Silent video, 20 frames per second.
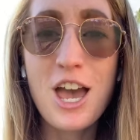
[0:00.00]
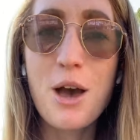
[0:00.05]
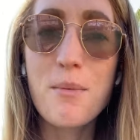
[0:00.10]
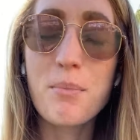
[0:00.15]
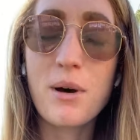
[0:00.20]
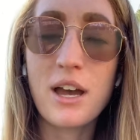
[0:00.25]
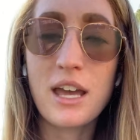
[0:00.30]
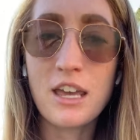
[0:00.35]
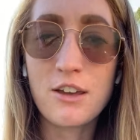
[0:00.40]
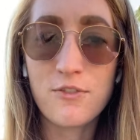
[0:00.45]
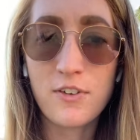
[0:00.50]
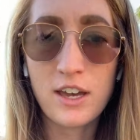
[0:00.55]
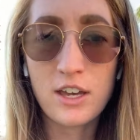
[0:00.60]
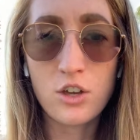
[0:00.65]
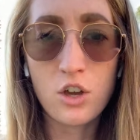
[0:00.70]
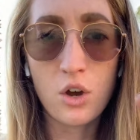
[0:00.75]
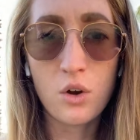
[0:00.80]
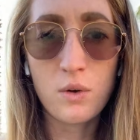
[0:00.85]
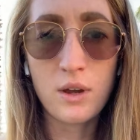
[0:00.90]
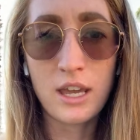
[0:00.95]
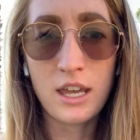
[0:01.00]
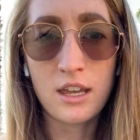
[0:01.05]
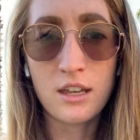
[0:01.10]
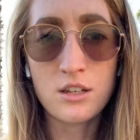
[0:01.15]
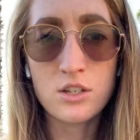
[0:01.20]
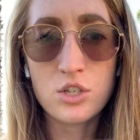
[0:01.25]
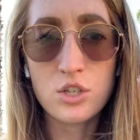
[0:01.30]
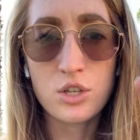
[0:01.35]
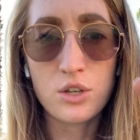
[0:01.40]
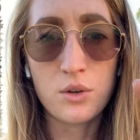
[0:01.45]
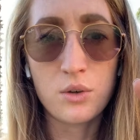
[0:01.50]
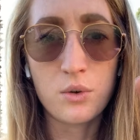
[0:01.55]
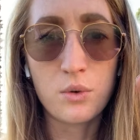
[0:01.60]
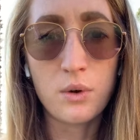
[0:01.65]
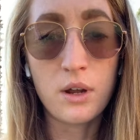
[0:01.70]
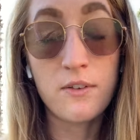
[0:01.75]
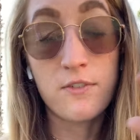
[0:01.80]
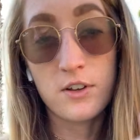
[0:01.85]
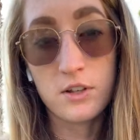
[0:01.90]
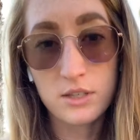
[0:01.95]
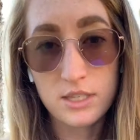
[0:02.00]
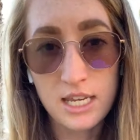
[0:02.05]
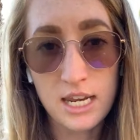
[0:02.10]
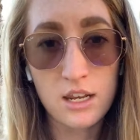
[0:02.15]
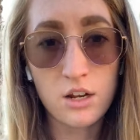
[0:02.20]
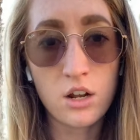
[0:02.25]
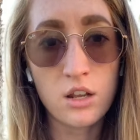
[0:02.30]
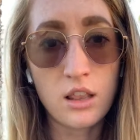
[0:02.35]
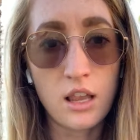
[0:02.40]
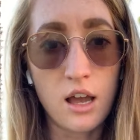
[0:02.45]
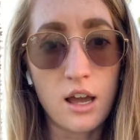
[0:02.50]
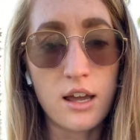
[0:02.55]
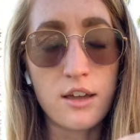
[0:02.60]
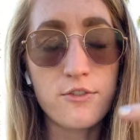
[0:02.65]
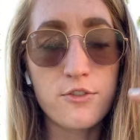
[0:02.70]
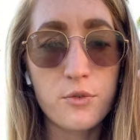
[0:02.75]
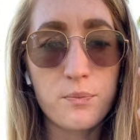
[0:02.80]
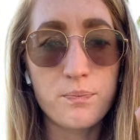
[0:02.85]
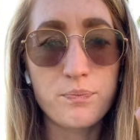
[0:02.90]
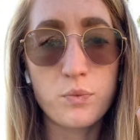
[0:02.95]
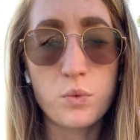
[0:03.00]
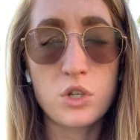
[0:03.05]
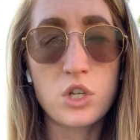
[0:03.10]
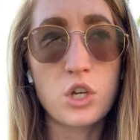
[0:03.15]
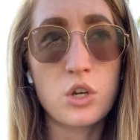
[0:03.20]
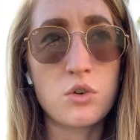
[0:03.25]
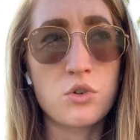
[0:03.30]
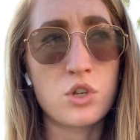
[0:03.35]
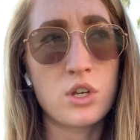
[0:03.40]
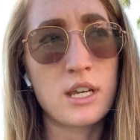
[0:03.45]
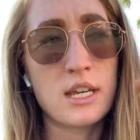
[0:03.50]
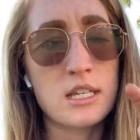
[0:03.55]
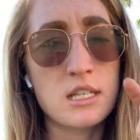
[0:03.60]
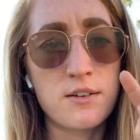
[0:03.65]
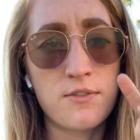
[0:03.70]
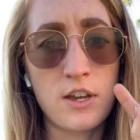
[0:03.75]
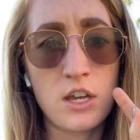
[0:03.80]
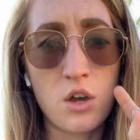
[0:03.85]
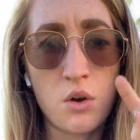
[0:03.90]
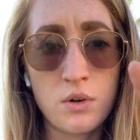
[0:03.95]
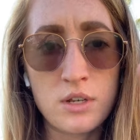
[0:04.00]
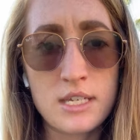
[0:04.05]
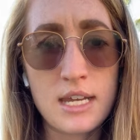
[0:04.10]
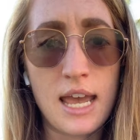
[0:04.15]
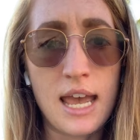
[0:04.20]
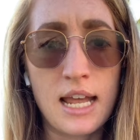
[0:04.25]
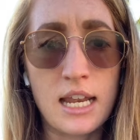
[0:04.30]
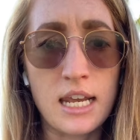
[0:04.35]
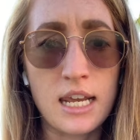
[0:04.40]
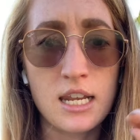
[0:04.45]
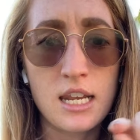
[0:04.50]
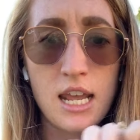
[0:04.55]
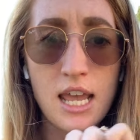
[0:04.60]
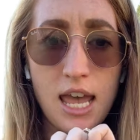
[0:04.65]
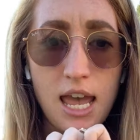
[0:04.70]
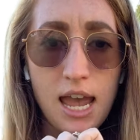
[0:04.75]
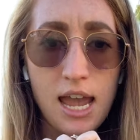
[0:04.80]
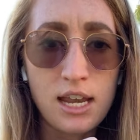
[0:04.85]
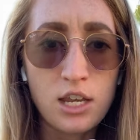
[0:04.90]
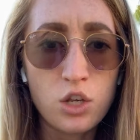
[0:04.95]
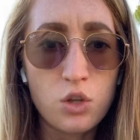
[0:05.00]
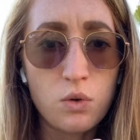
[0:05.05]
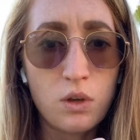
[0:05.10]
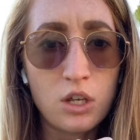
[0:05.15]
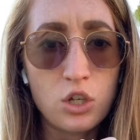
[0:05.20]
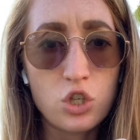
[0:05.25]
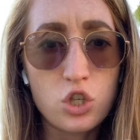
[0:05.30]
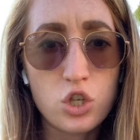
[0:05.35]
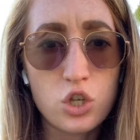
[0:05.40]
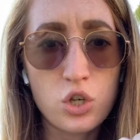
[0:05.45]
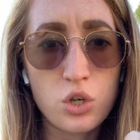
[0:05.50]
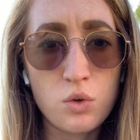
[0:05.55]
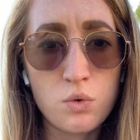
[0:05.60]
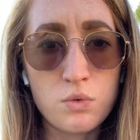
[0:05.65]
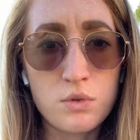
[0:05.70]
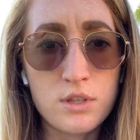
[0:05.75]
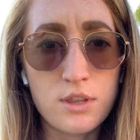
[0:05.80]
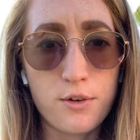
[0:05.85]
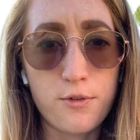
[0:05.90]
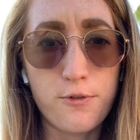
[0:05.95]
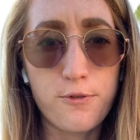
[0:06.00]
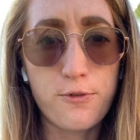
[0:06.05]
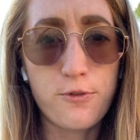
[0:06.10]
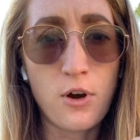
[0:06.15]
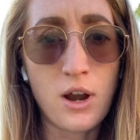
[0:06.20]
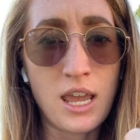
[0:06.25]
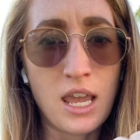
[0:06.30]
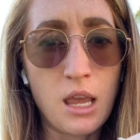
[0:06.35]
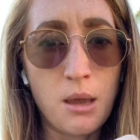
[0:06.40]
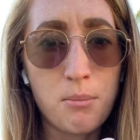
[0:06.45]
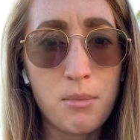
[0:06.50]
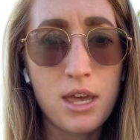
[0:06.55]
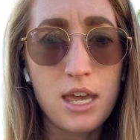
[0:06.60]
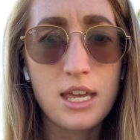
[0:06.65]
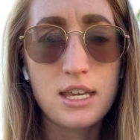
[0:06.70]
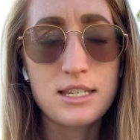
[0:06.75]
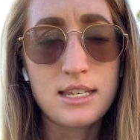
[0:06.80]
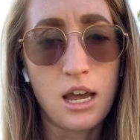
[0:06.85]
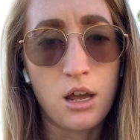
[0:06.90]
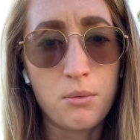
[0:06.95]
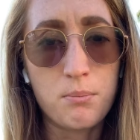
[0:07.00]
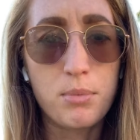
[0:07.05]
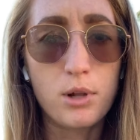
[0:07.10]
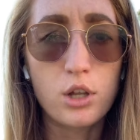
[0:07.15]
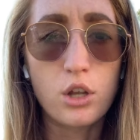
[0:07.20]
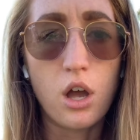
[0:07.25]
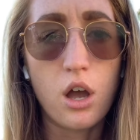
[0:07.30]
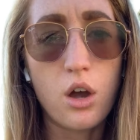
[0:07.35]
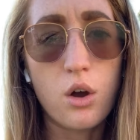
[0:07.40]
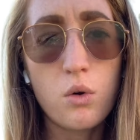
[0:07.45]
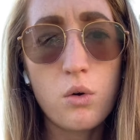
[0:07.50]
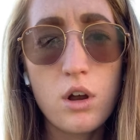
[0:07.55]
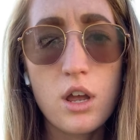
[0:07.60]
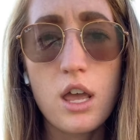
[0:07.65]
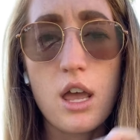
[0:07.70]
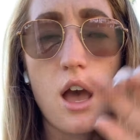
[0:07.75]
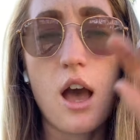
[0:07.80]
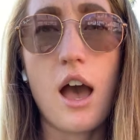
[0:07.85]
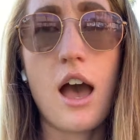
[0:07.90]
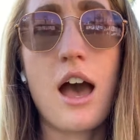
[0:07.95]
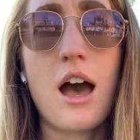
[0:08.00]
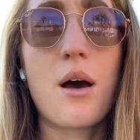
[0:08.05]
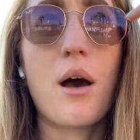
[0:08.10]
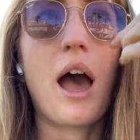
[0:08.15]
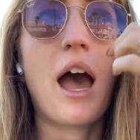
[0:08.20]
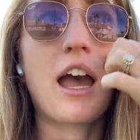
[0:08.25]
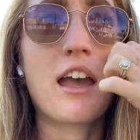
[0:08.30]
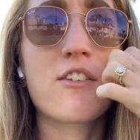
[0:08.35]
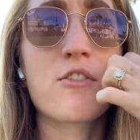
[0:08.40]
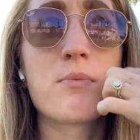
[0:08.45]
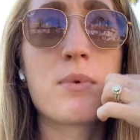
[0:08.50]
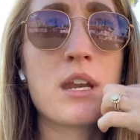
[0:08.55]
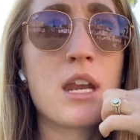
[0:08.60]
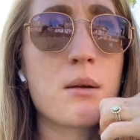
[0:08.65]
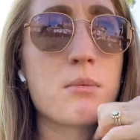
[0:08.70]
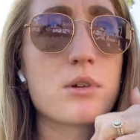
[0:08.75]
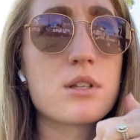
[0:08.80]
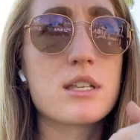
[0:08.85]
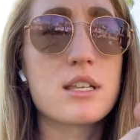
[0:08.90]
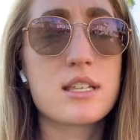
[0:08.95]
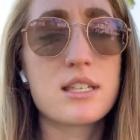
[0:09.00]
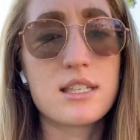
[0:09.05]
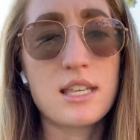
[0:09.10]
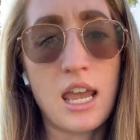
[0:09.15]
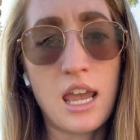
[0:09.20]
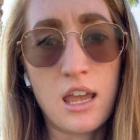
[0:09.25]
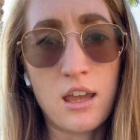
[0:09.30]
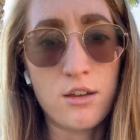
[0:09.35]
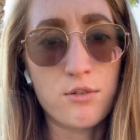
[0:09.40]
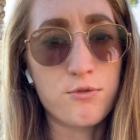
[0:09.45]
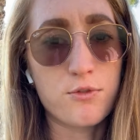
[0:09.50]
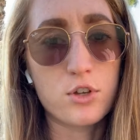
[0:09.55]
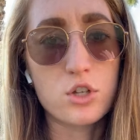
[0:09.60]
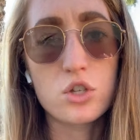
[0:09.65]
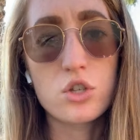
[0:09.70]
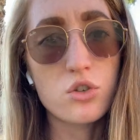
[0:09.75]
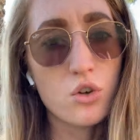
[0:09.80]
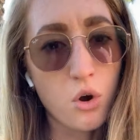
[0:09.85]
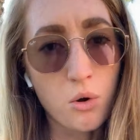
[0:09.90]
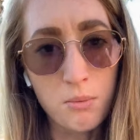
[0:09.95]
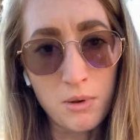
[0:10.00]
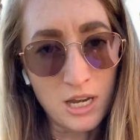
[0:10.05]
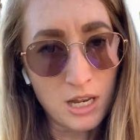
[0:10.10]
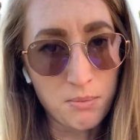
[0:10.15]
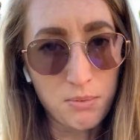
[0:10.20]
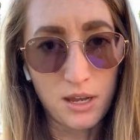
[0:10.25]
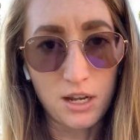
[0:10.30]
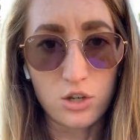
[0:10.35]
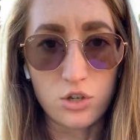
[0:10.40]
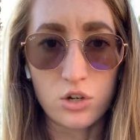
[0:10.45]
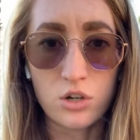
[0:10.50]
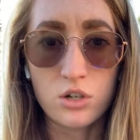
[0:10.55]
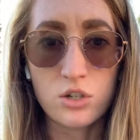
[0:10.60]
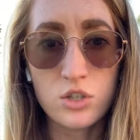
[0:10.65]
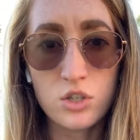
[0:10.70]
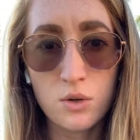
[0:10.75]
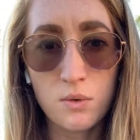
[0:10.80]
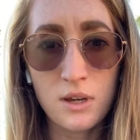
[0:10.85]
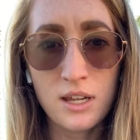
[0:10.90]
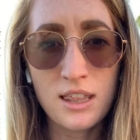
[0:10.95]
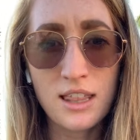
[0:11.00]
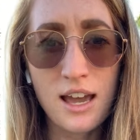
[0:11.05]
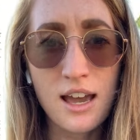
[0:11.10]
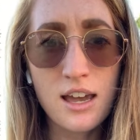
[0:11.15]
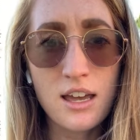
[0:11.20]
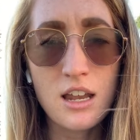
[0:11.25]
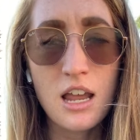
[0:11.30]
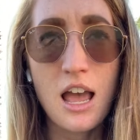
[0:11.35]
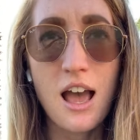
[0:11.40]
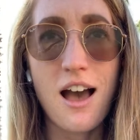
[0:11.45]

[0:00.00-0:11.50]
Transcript: But if it's taken on live, which it usually is, if I go into edit and you can choose the frame down below, I've been able to save so many pictures doing that.